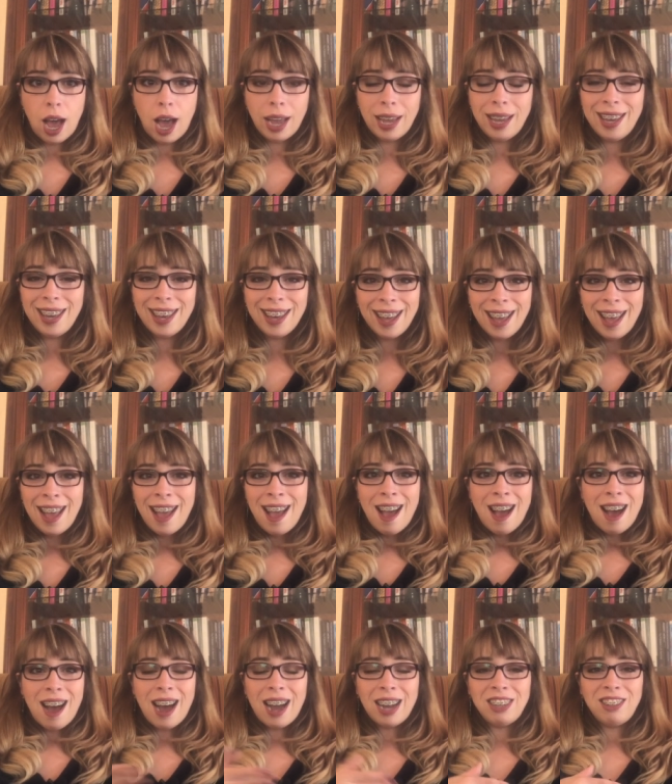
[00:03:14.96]
I
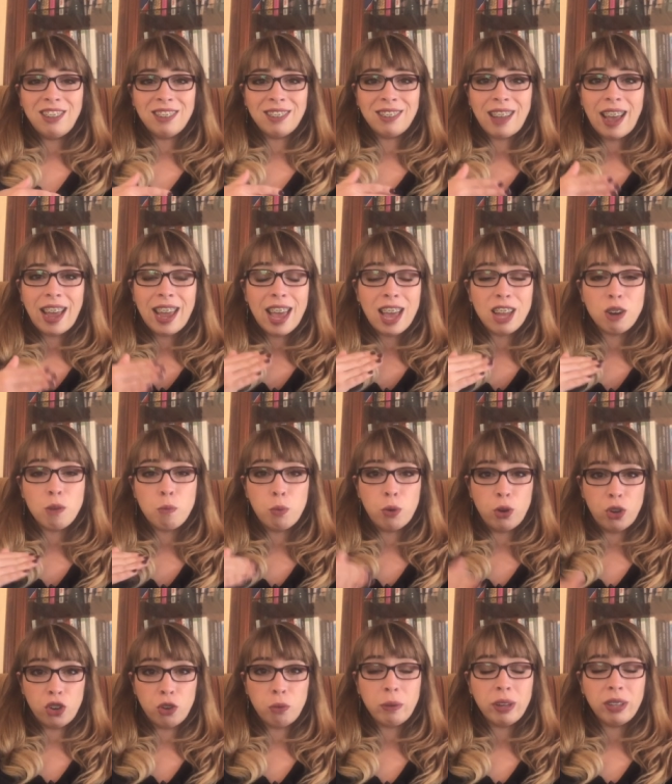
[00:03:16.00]
I just I had to
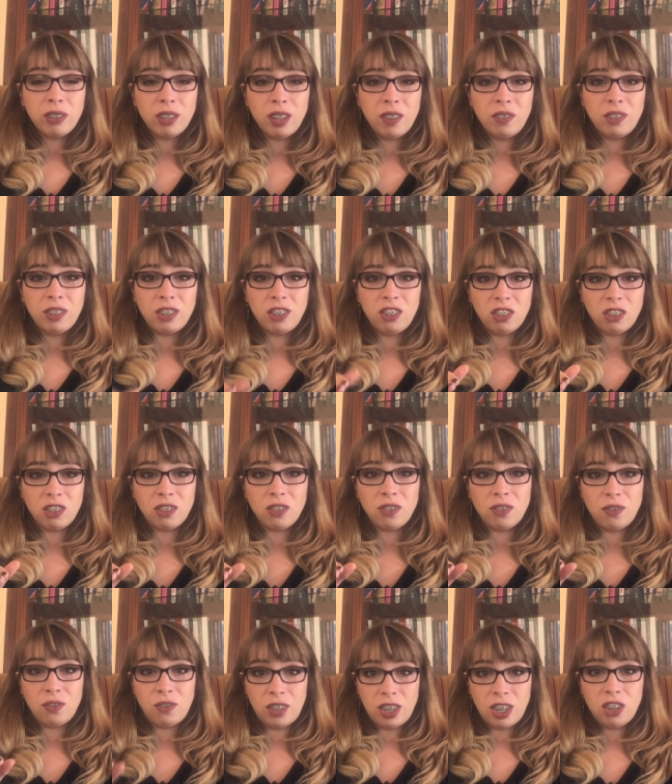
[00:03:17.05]
push myself to just
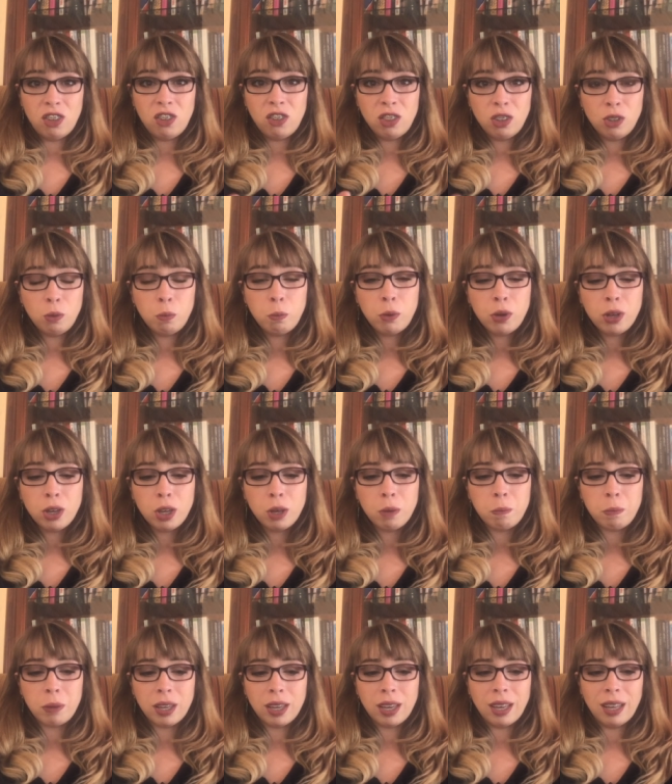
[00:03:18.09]
finish this book
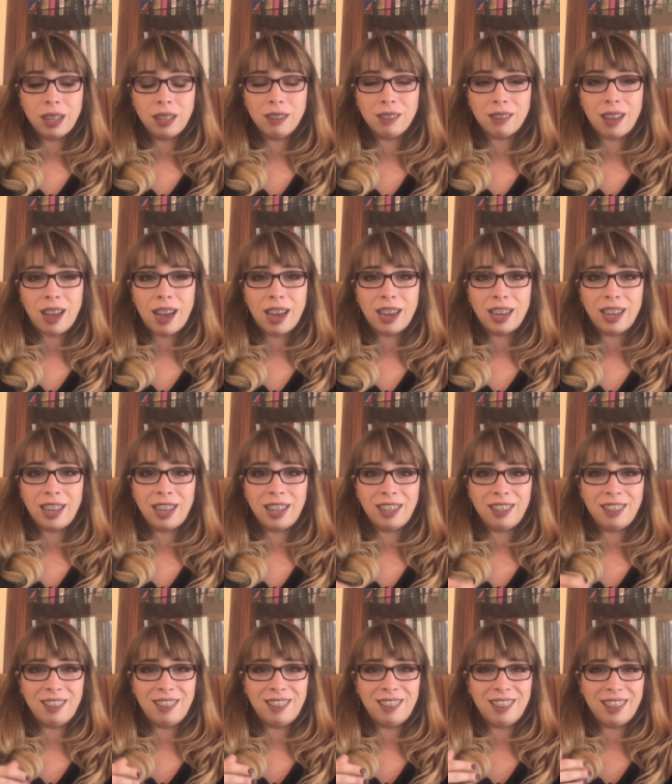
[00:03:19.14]
because
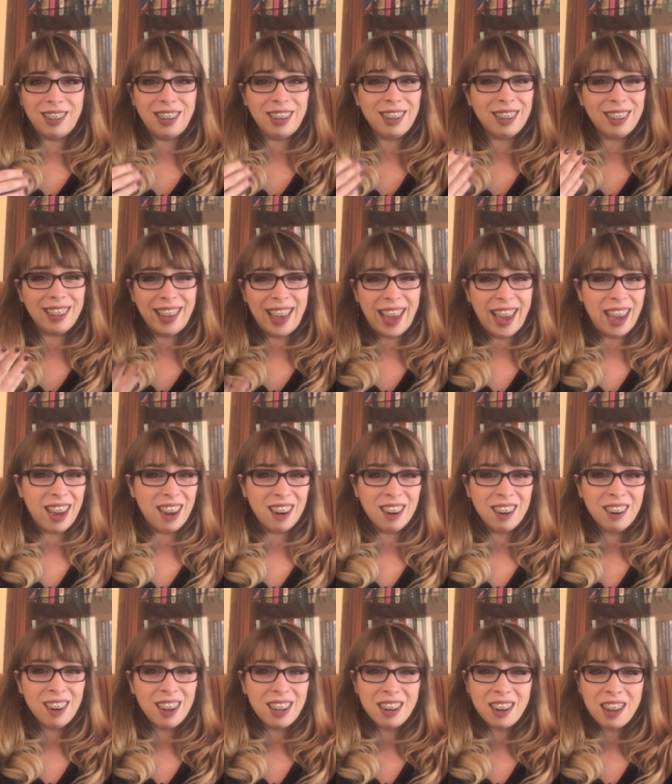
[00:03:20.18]
I didn't
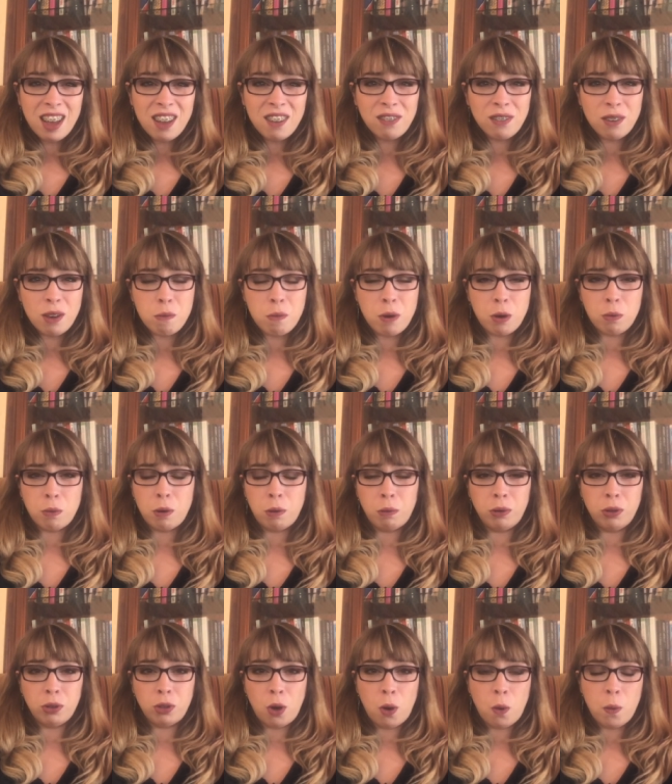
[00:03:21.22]
care enough about what
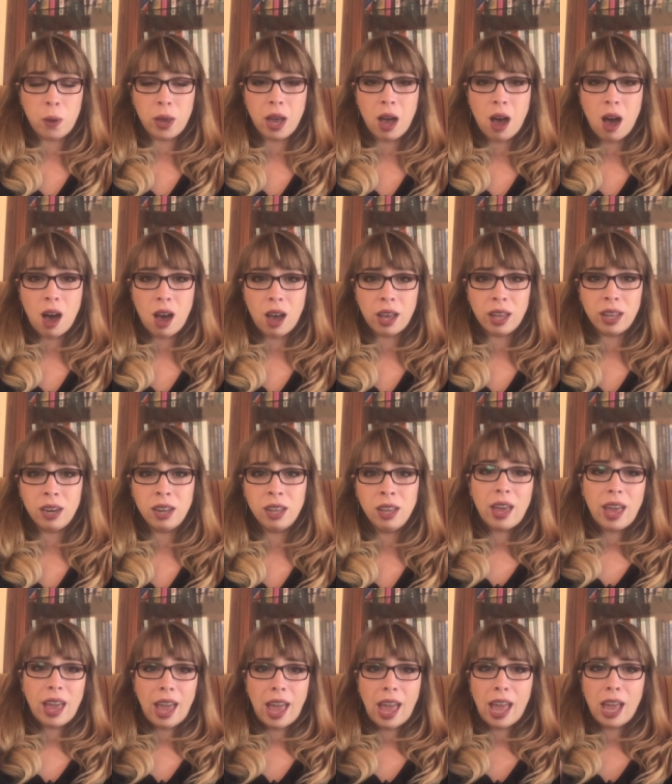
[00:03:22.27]
was going on.
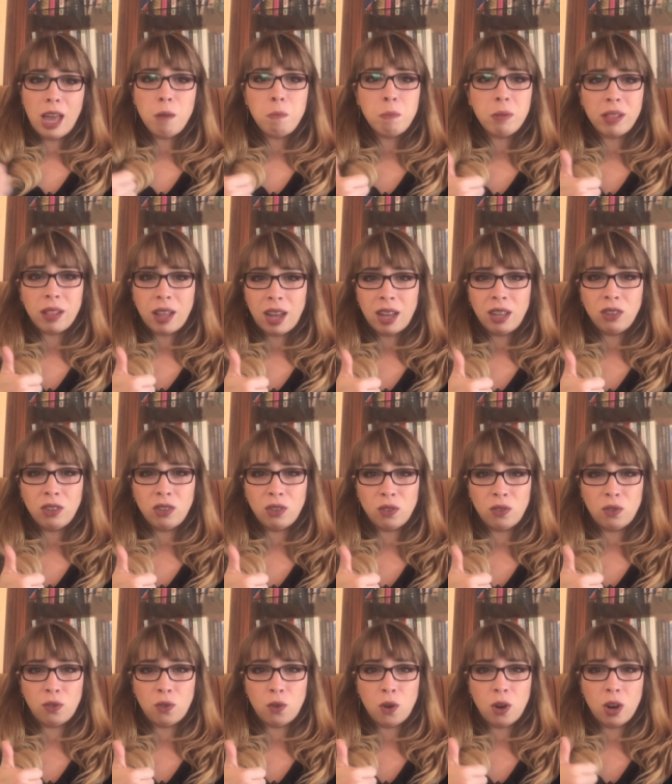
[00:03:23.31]
A plus
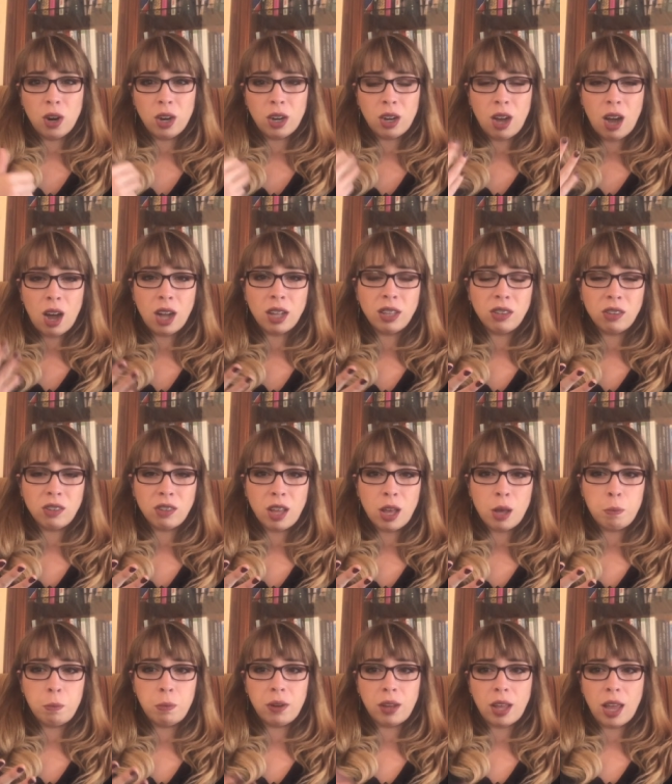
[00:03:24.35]
for
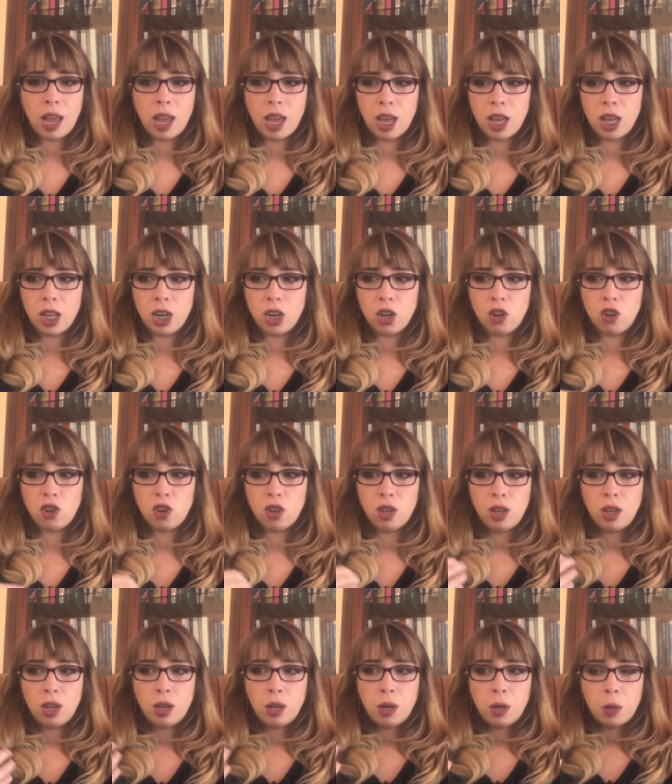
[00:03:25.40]
concept and
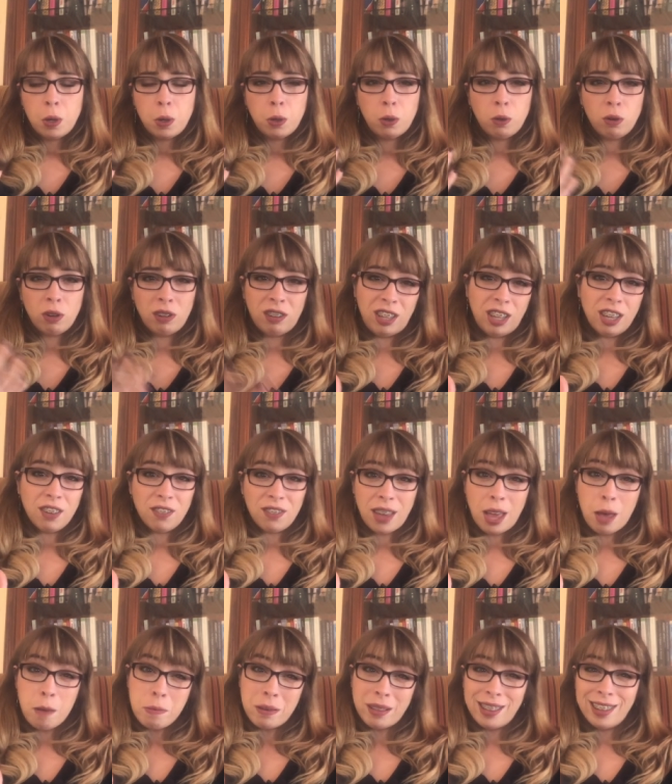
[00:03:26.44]
critique of
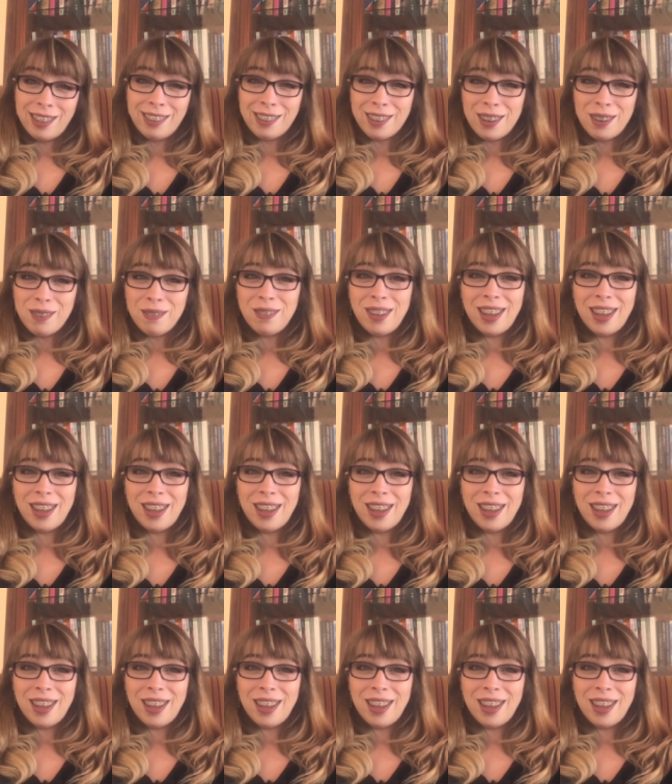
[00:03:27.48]
capitalism.